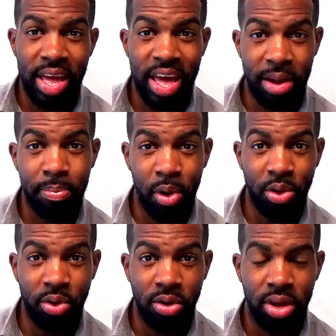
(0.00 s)
el
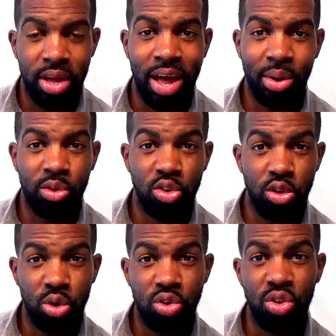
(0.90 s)
pollo. A
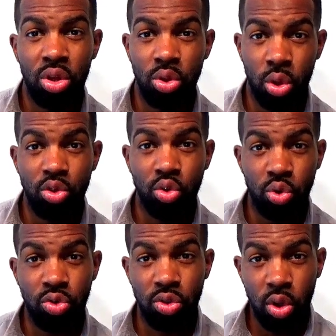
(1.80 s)
nosotros nos
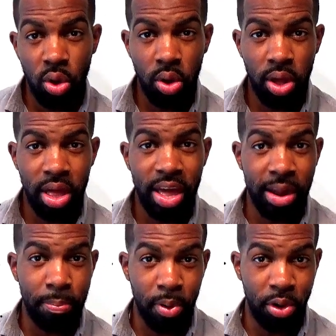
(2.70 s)
gustó
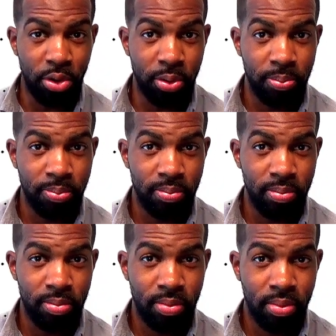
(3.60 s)
el pollo.
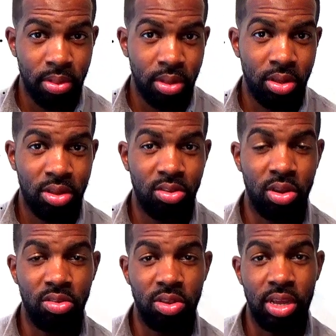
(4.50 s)
So
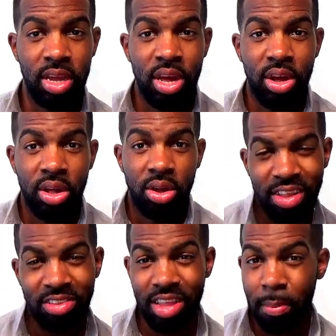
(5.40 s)
you see,
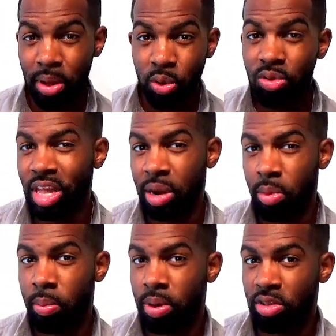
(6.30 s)
it's not me gusta
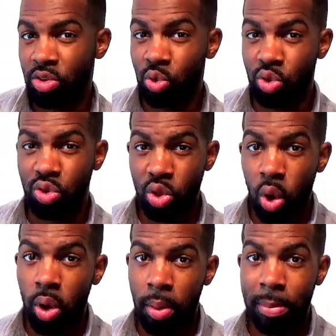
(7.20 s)
anymore, but it's
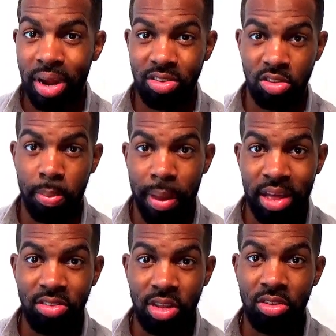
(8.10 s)
gustó because it's the
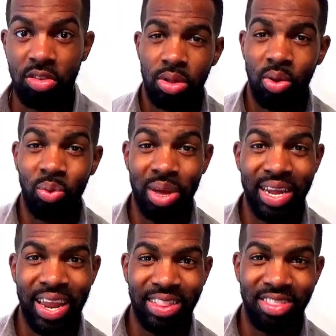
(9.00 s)
past tense. We
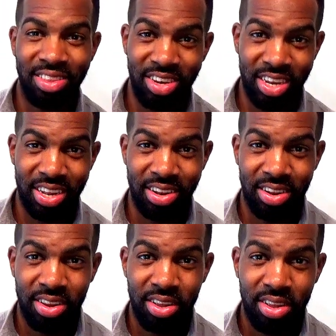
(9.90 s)
like the chicken.
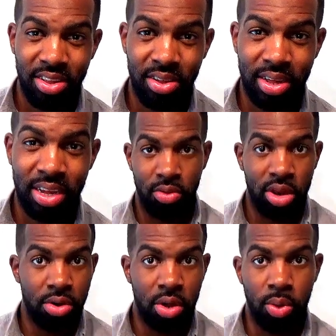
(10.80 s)
Okay,
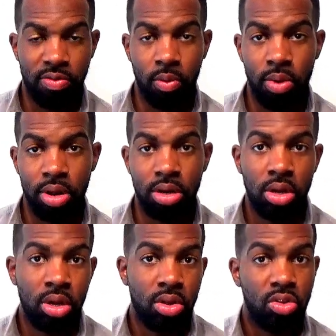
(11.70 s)
literally word for word,
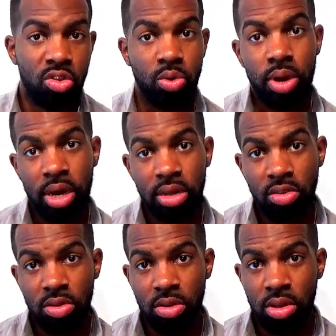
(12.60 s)
to
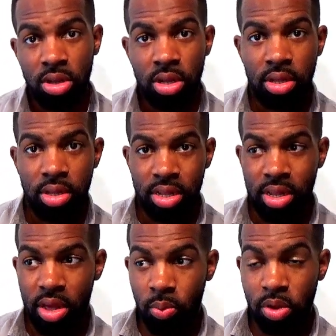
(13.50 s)
us,
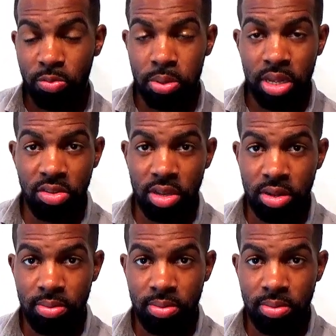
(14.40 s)
it was pleasing,